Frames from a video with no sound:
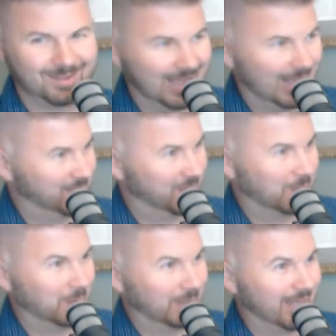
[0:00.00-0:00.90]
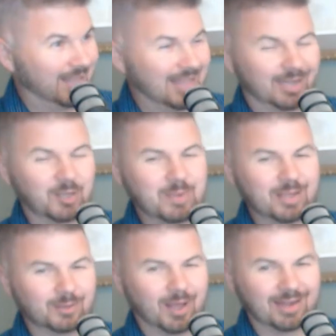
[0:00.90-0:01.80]
Absolutely. And that can
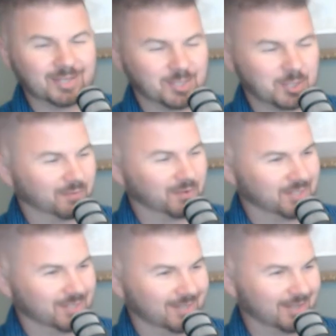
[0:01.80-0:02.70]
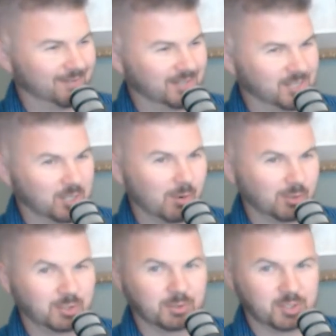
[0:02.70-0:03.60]
be a lot easier if it's an
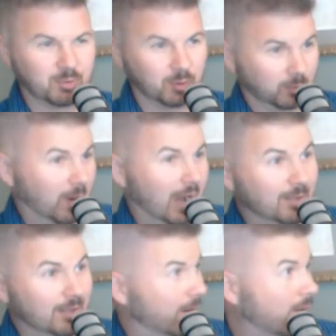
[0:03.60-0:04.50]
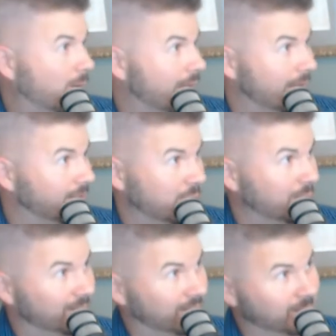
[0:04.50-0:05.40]
emotional support rabbit. Oh, hey,
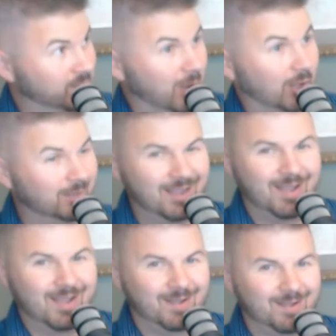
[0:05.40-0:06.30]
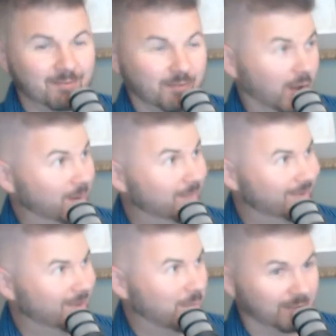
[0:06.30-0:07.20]
cute, small, fun.
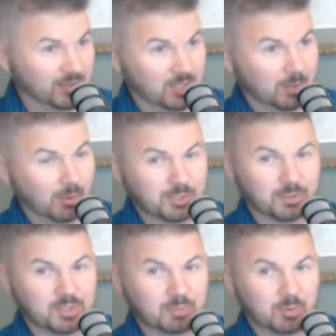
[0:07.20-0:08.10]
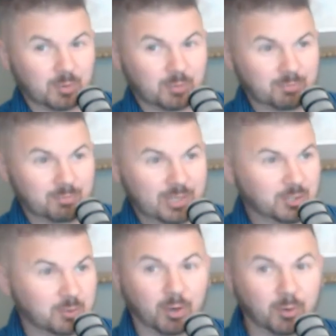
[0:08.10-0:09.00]
But if it's an emotional support
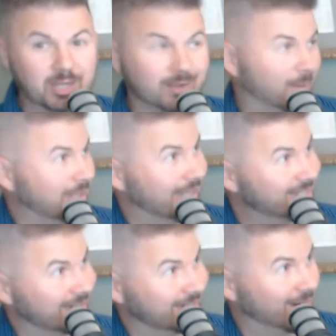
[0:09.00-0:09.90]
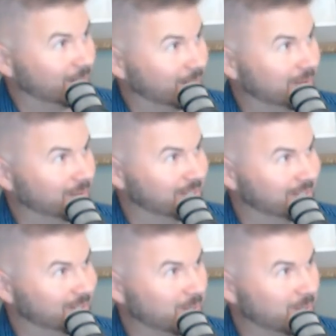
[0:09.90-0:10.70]
miniature pony, I mean, that's an entirely different situation.